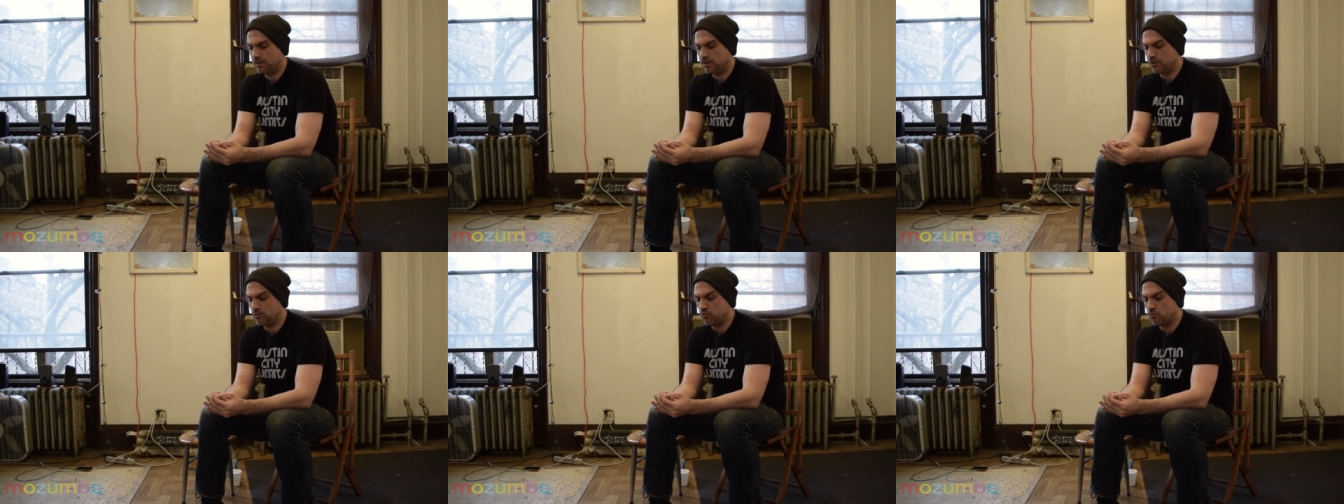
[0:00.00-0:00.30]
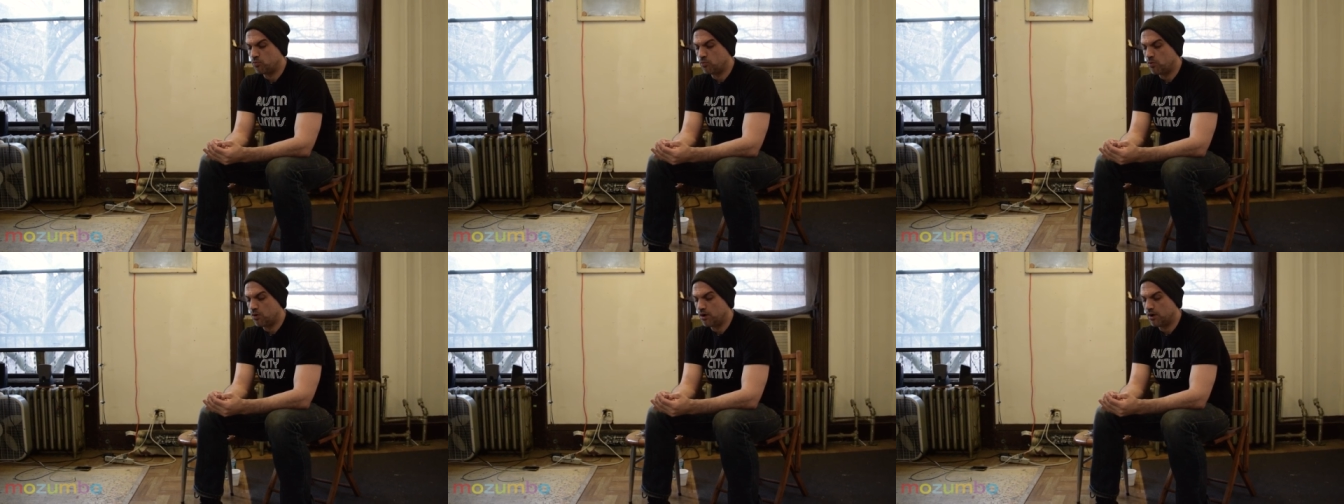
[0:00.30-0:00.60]
that you
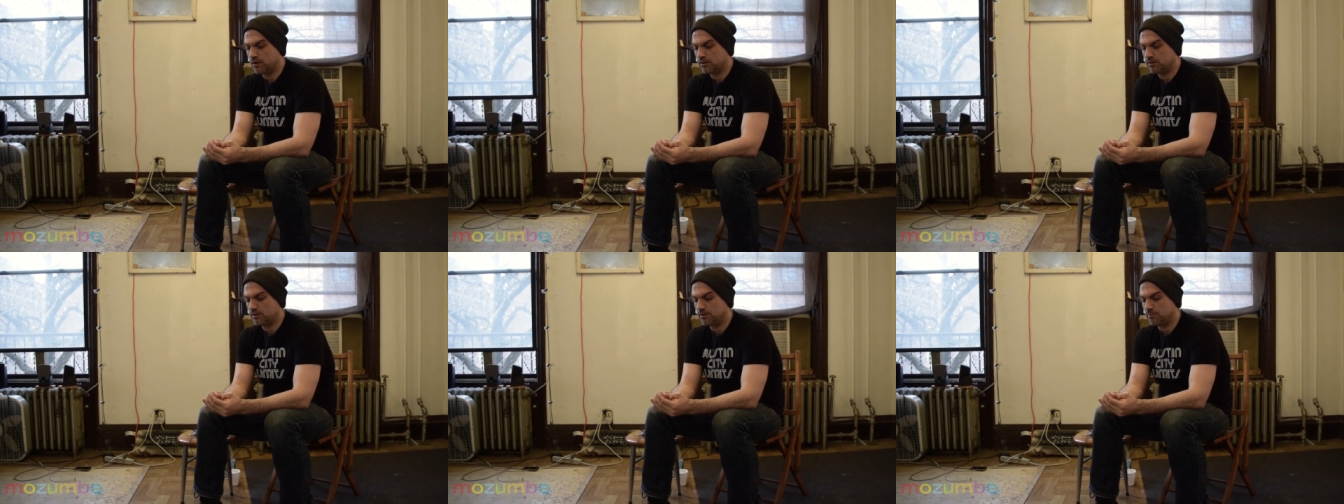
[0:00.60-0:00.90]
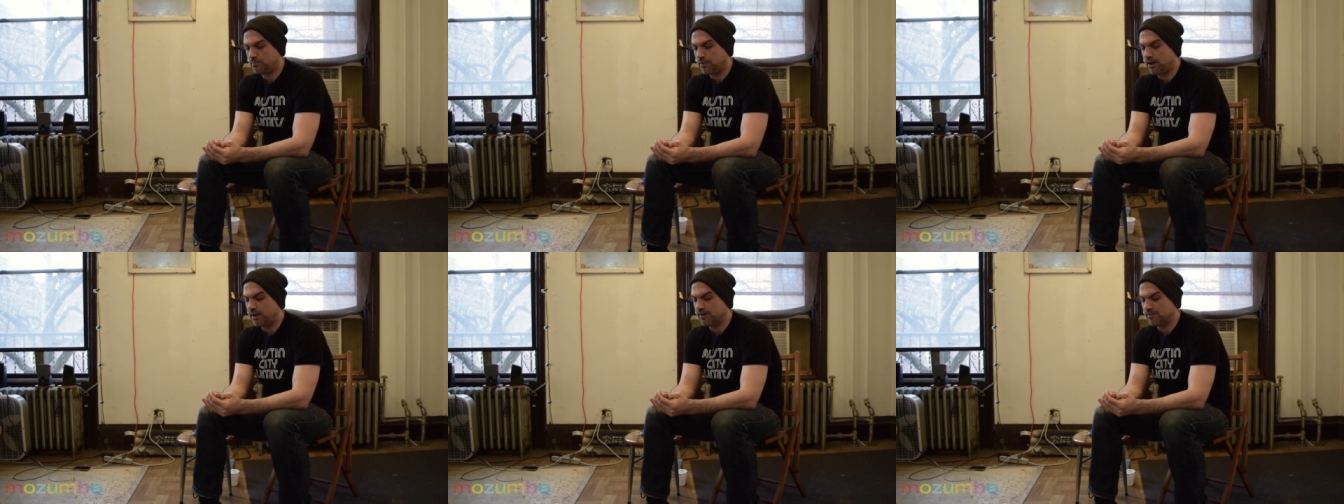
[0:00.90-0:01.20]

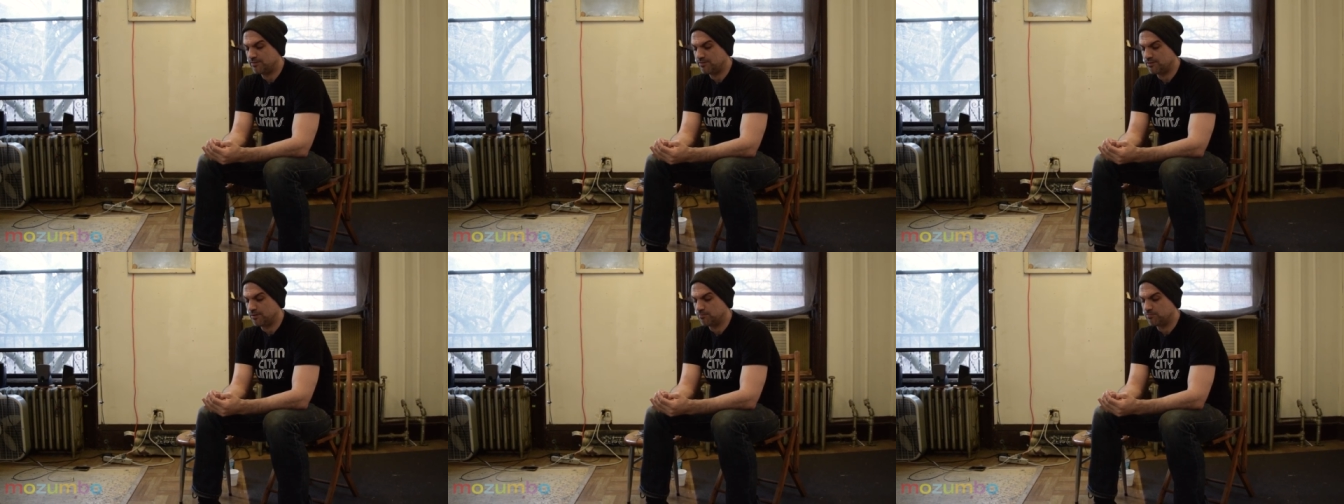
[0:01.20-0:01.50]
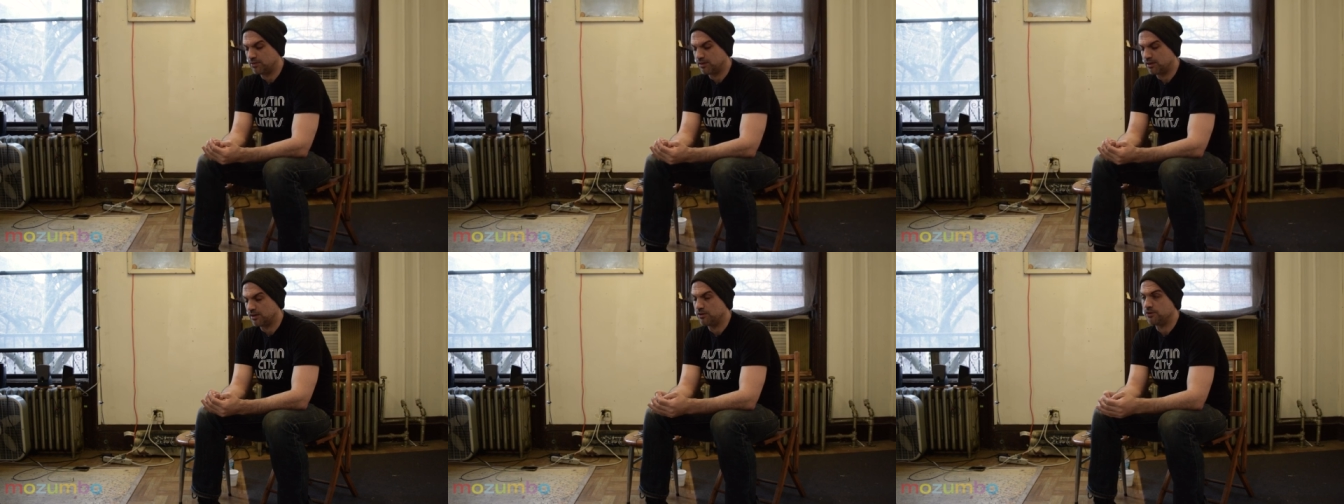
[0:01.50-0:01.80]
want to paint
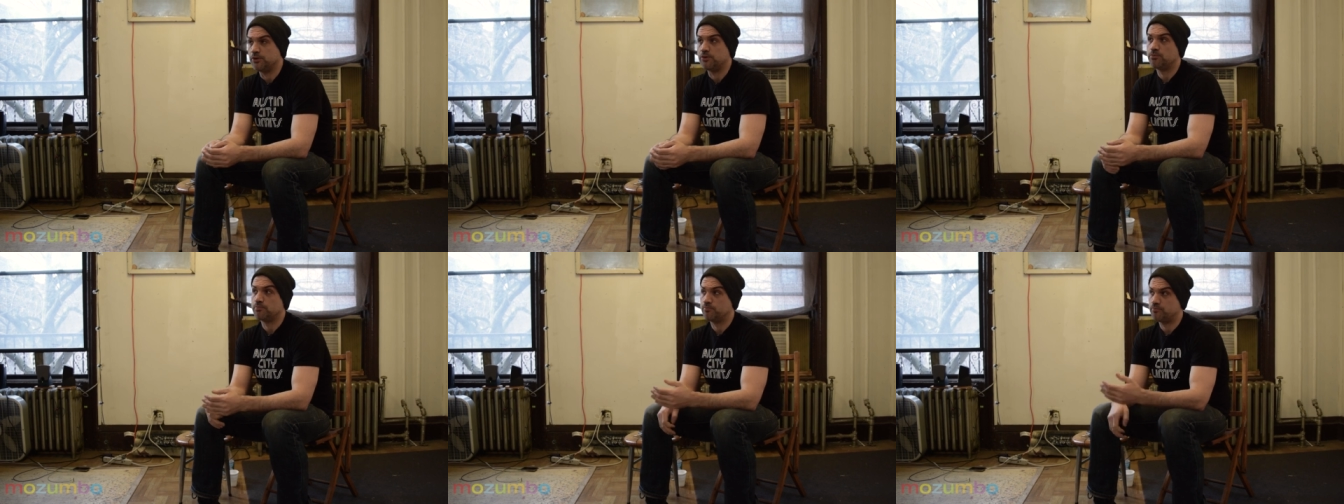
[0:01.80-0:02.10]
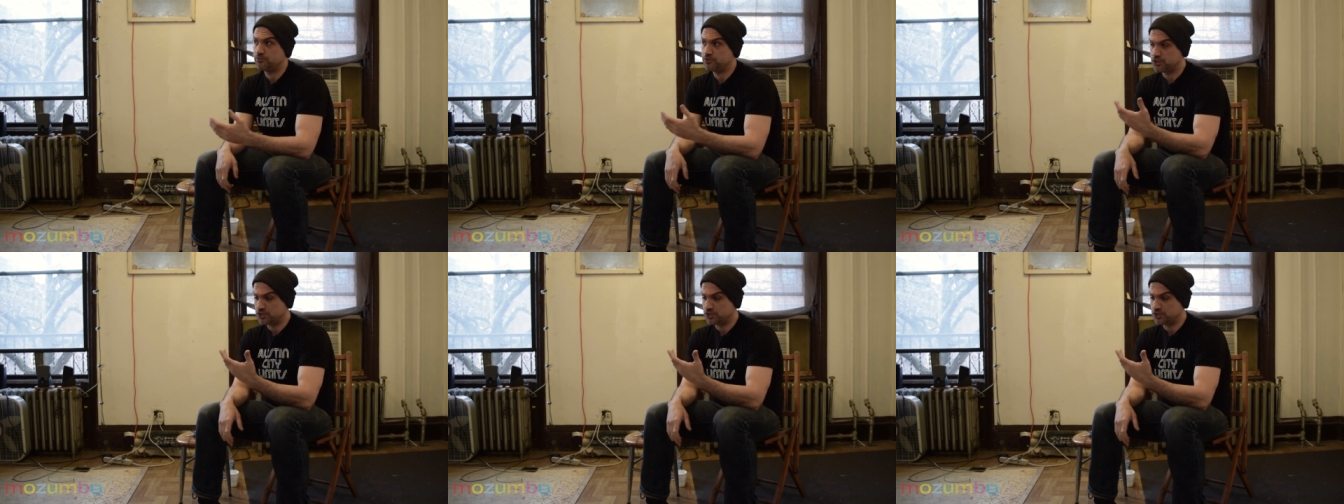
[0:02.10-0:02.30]
something and you